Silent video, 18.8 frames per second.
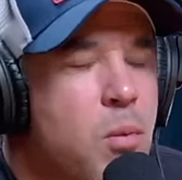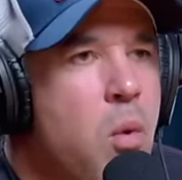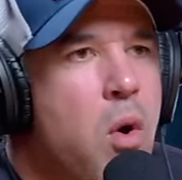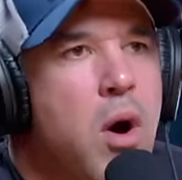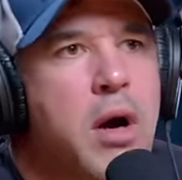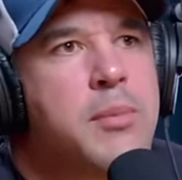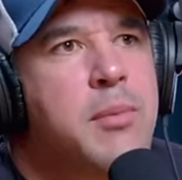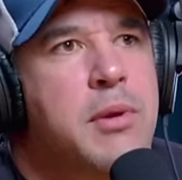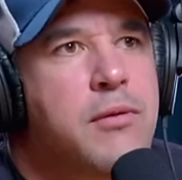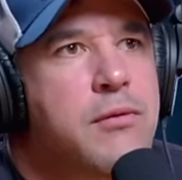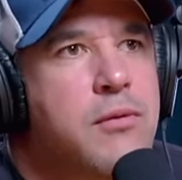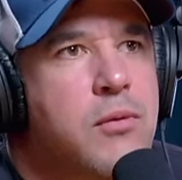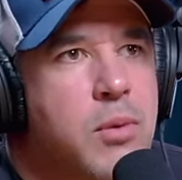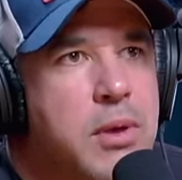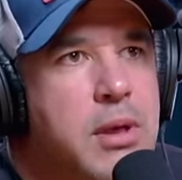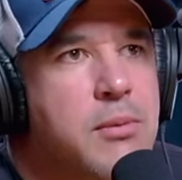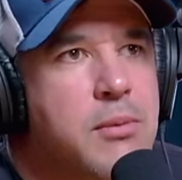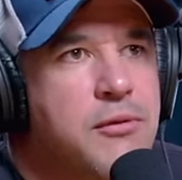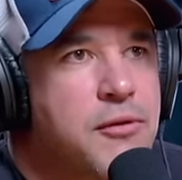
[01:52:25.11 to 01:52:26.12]
walk me through
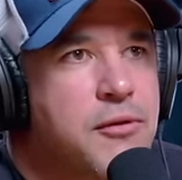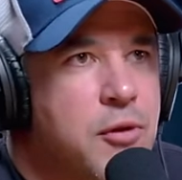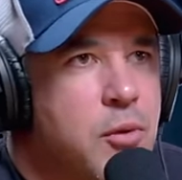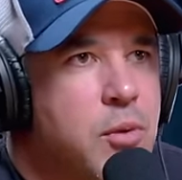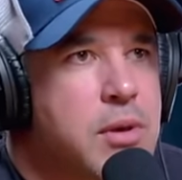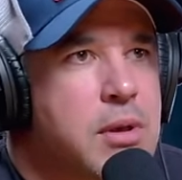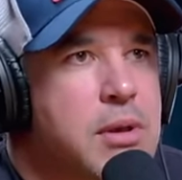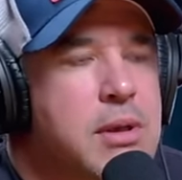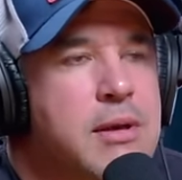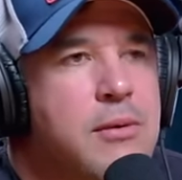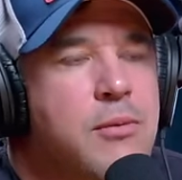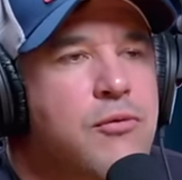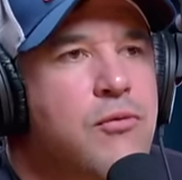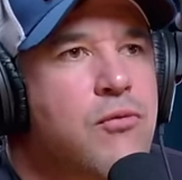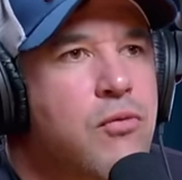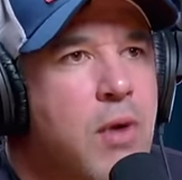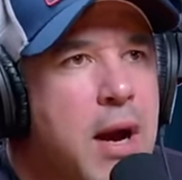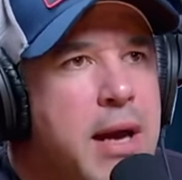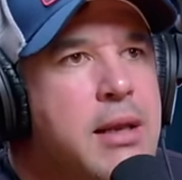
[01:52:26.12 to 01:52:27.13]
what he was doing, and he was
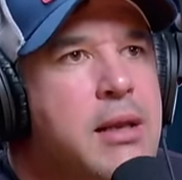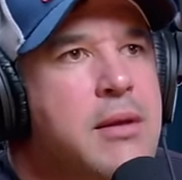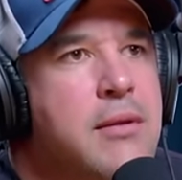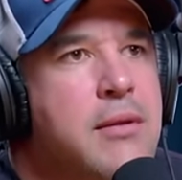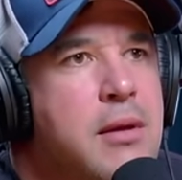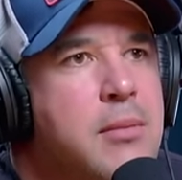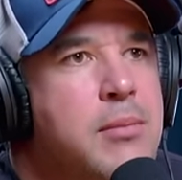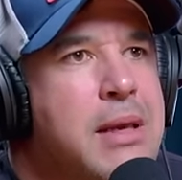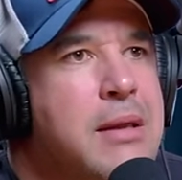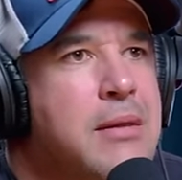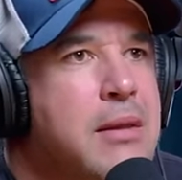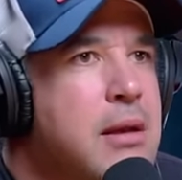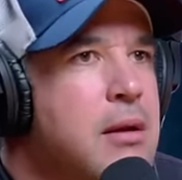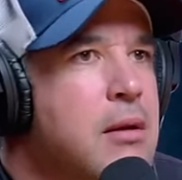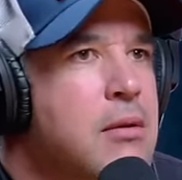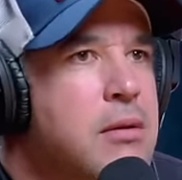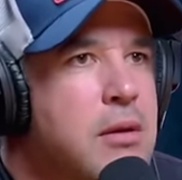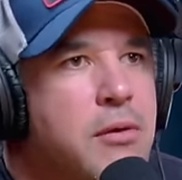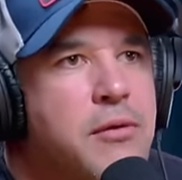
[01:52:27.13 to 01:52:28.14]
writing them and then
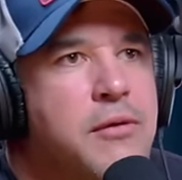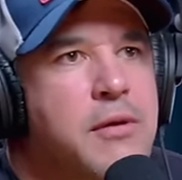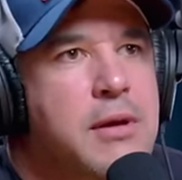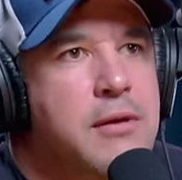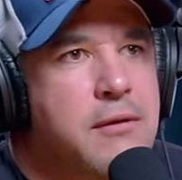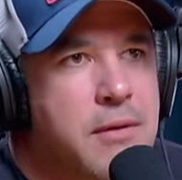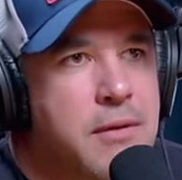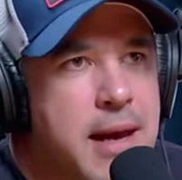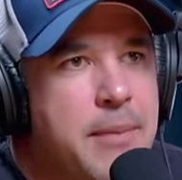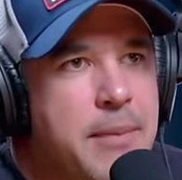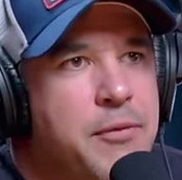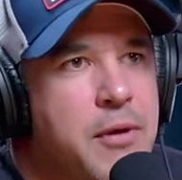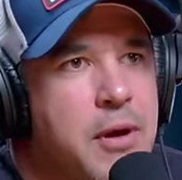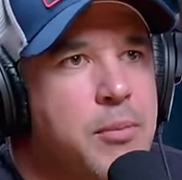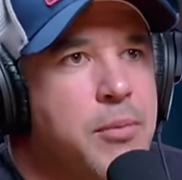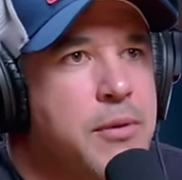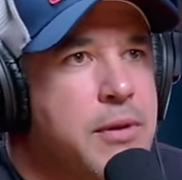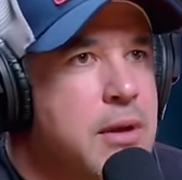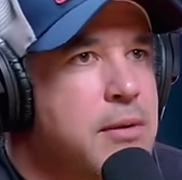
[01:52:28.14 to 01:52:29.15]
closing his
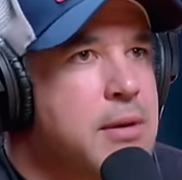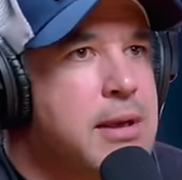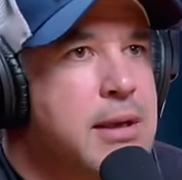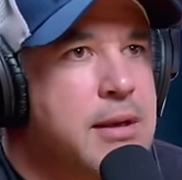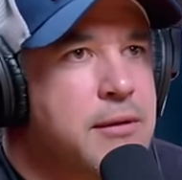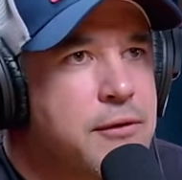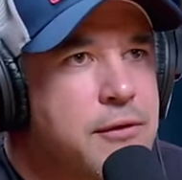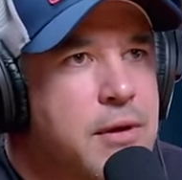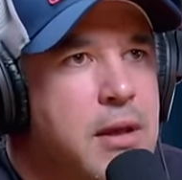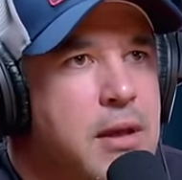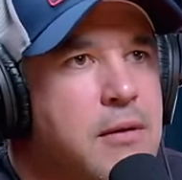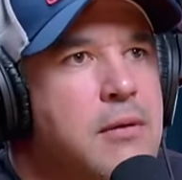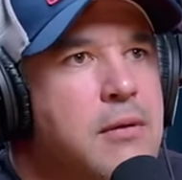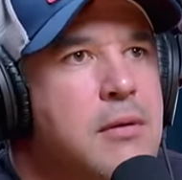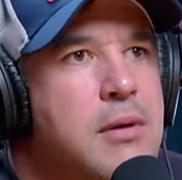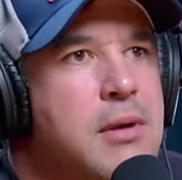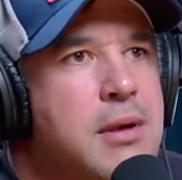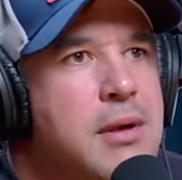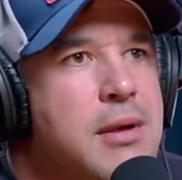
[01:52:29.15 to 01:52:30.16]
laptop without hitting send.
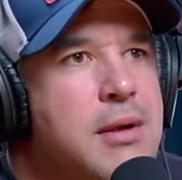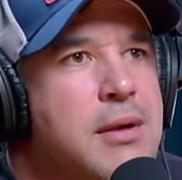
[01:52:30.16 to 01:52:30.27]
Mm.